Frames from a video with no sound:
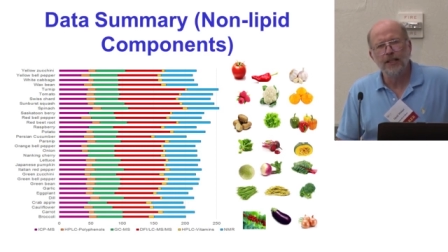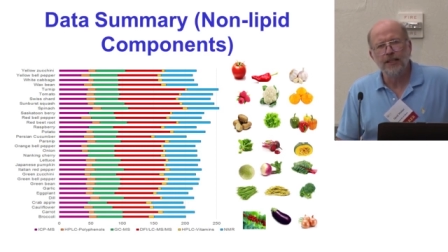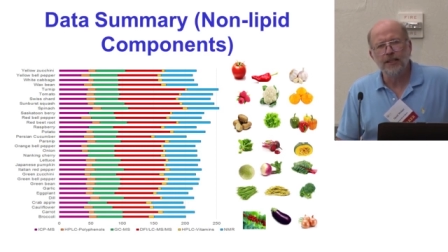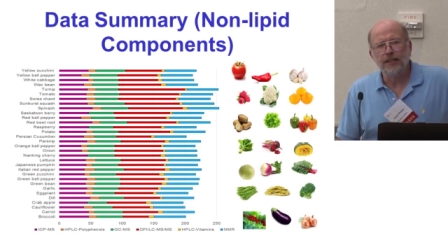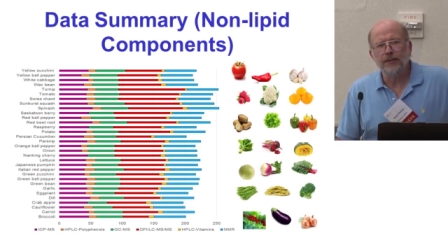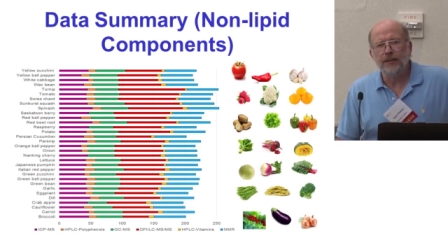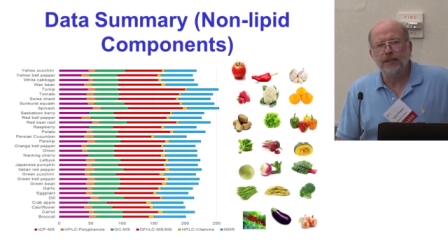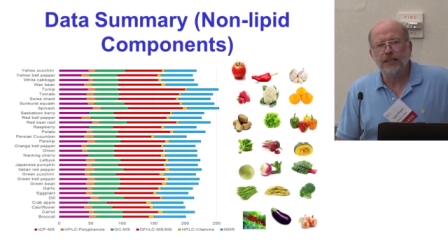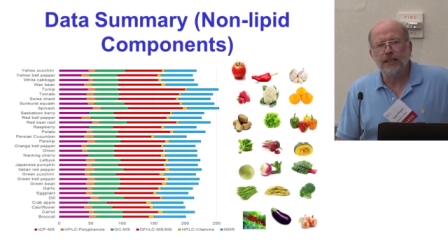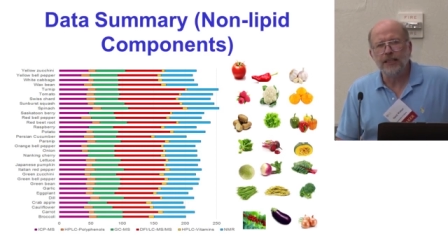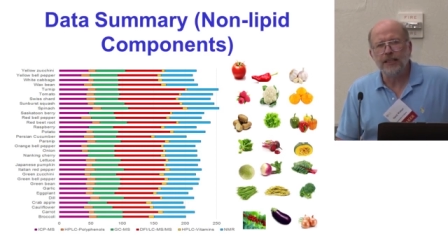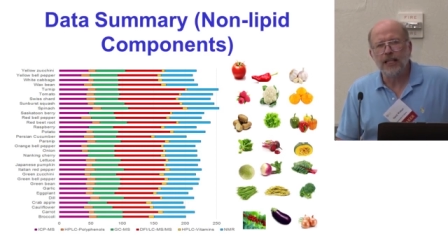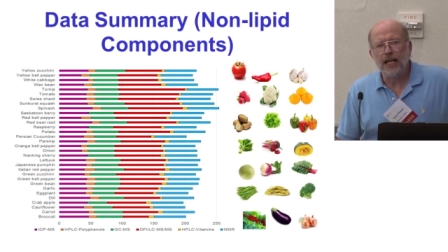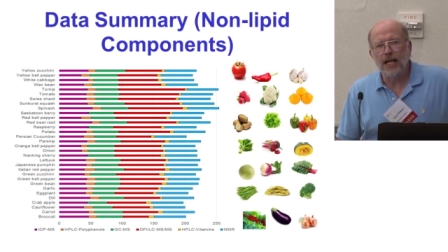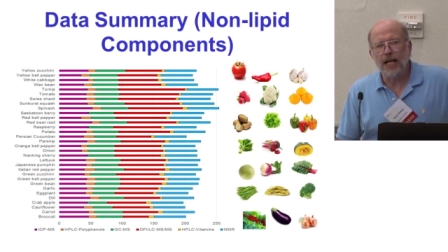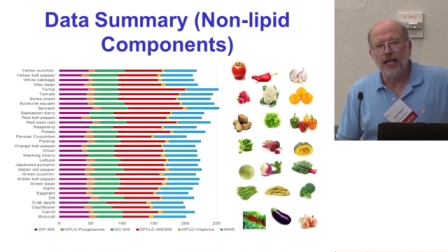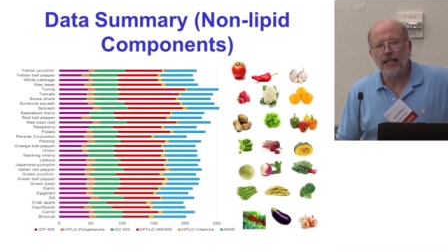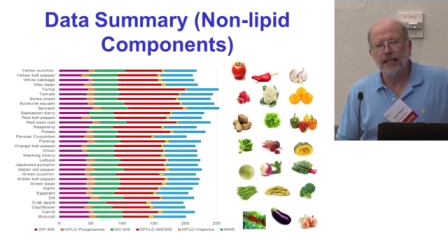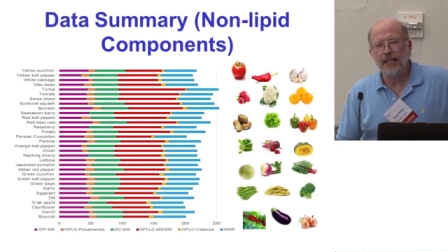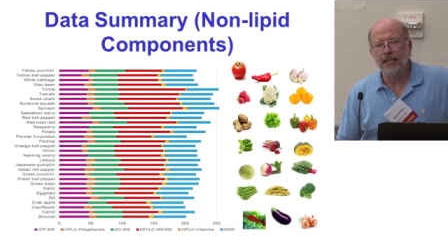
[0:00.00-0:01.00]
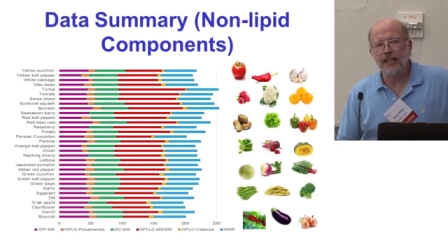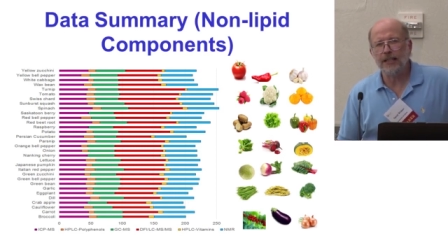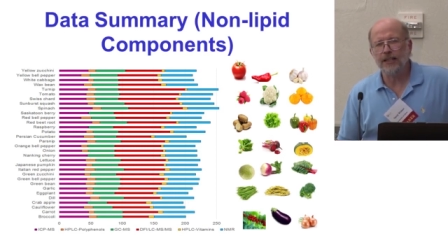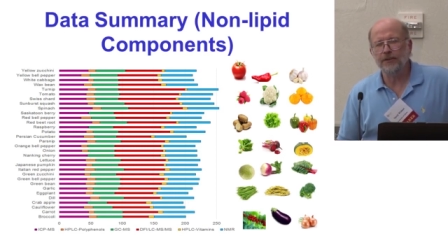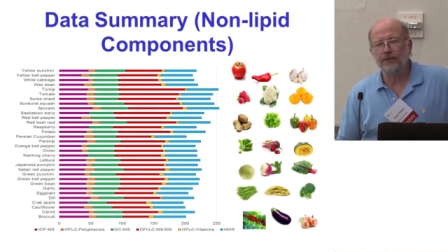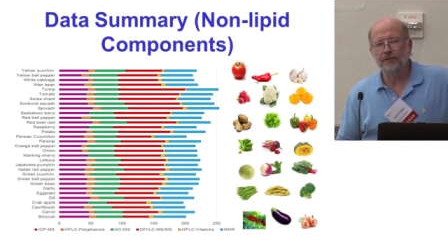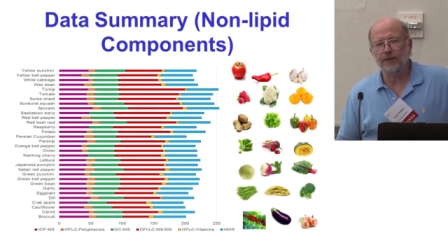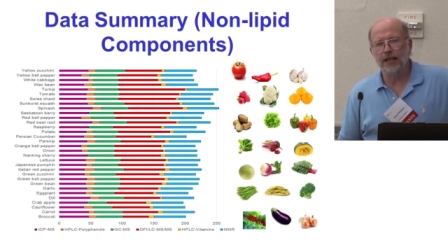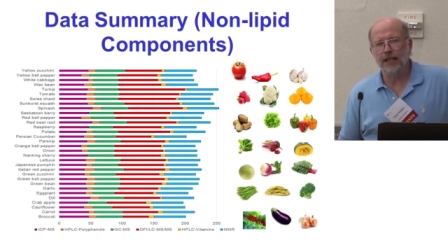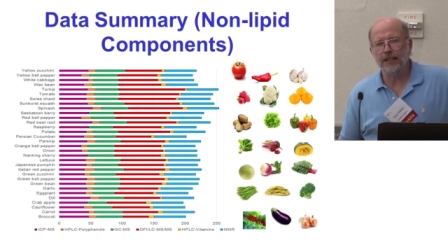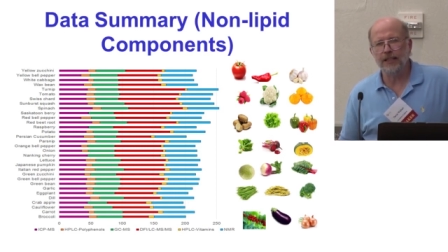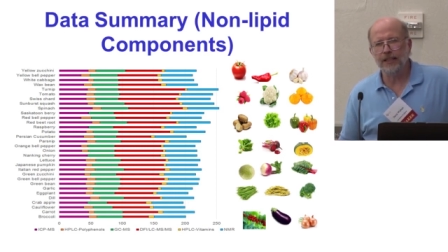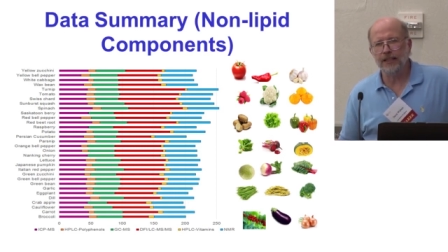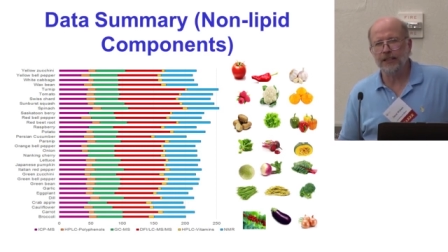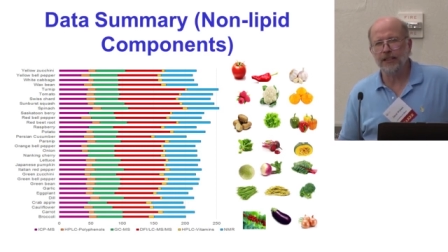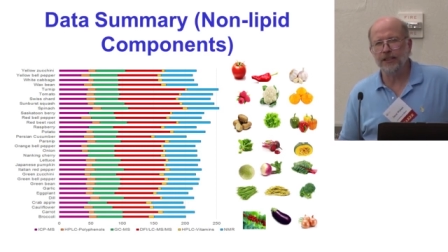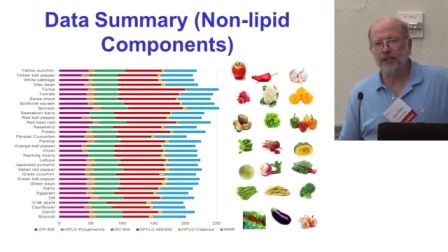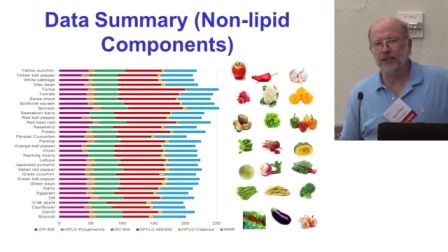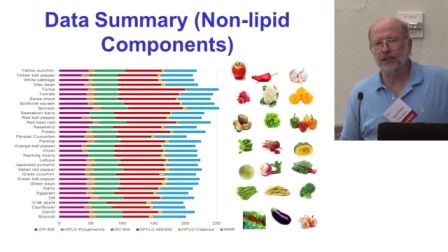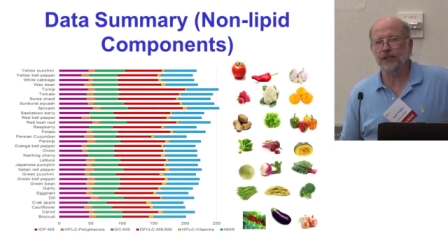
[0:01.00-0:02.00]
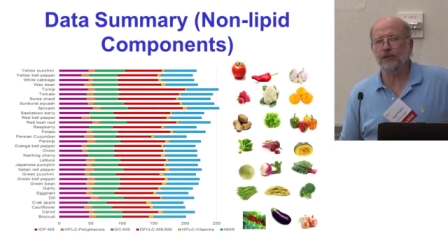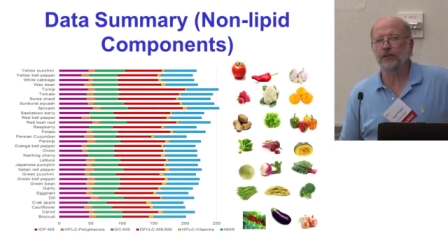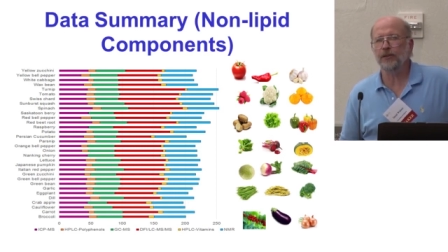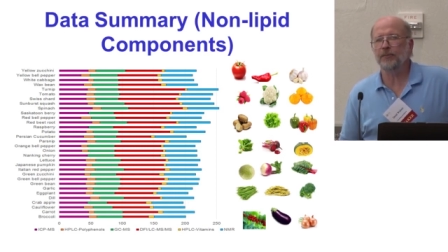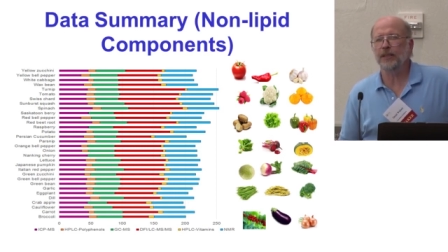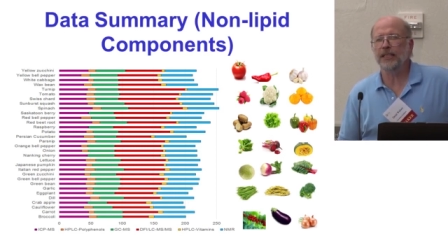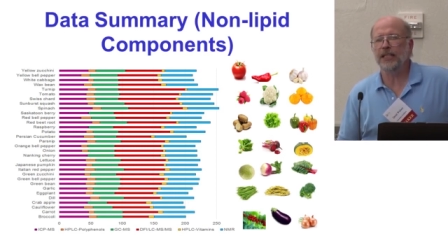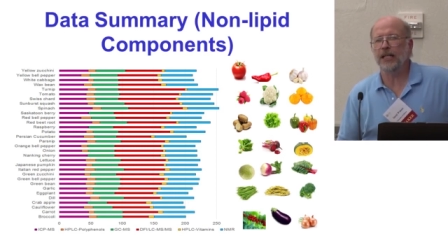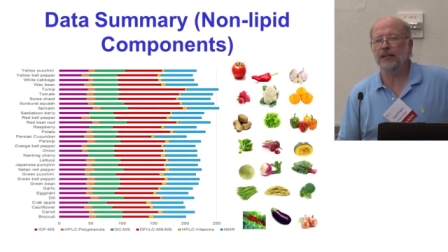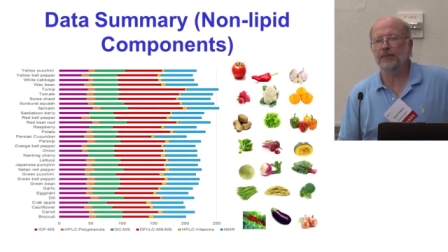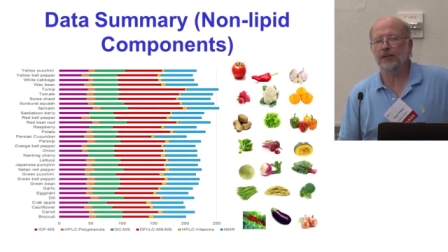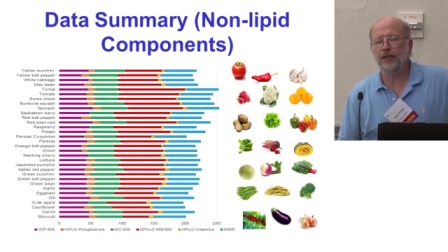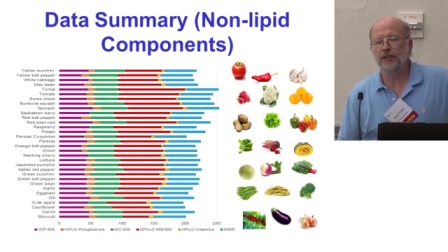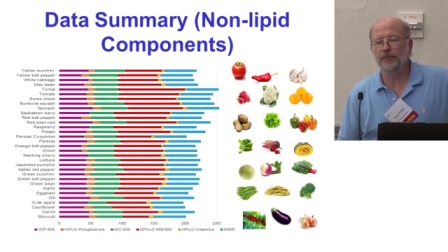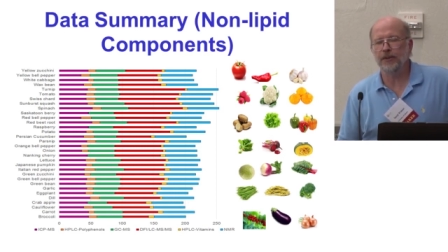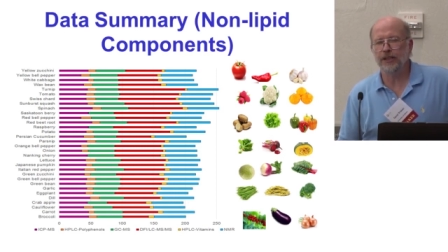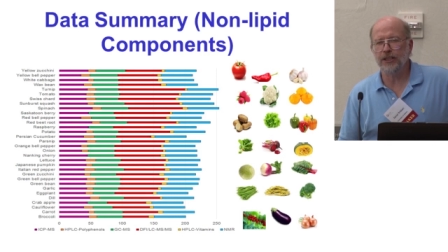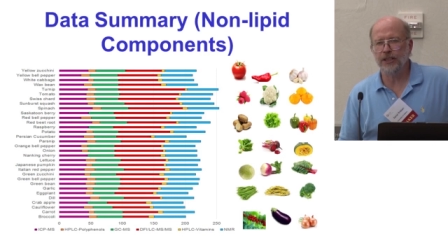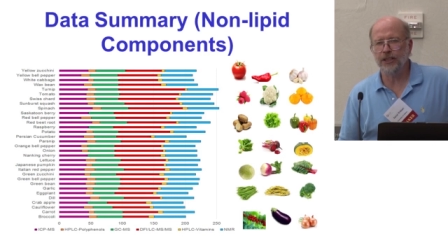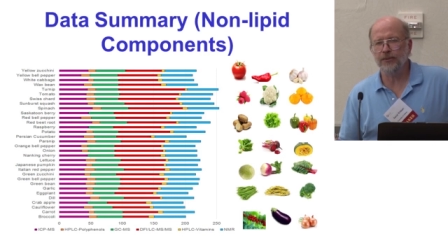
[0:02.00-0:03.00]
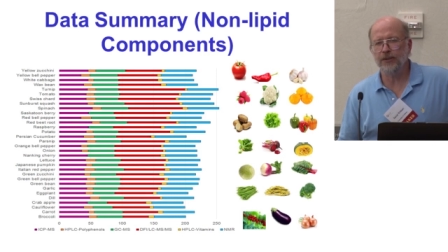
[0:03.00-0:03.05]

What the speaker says: So it's just highlighting the fact that to do metabolomics,